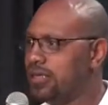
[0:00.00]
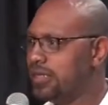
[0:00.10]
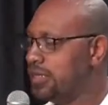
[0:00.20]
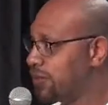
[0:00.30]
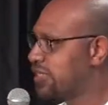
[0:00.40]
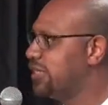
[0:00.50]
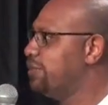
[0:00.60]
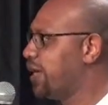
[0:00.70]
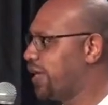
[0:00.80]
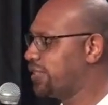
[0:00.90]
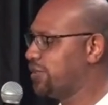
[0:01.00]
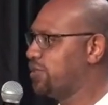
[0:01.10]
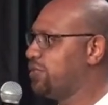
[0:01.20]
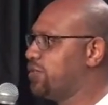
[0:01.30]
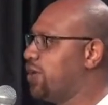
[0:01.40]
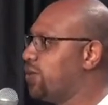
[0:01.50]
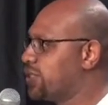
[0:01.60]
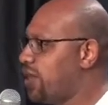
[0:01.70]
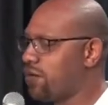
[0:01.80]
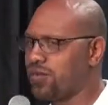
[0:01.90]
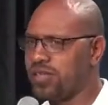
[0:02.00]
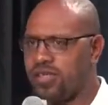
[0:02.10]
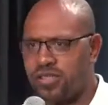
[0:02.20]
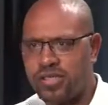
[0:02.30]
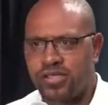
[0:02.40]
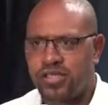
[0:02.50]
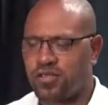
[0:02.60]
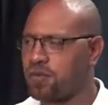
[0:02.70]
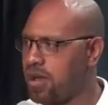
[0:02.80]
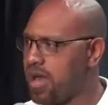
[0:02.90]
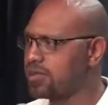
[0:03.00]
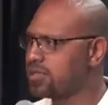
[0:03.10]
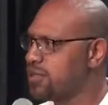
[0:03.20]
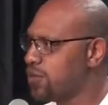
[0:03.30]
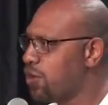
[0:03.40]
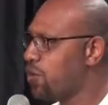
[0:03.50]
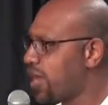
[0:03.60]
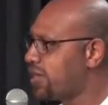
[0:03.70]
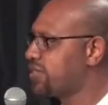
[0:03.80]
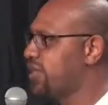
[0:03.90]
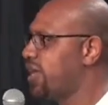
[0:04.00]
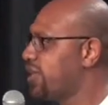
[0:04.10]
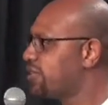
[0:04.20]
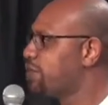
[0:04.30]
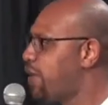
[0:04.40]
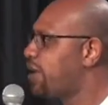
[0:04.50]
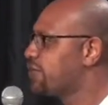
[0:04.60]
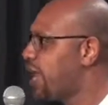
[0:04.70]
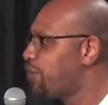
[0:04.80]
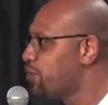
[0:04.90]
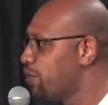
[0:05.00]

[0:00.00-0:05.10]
And he was asleep. I guess he was dozing off. And Jesus reminds him, no, what I said, it's about to happen.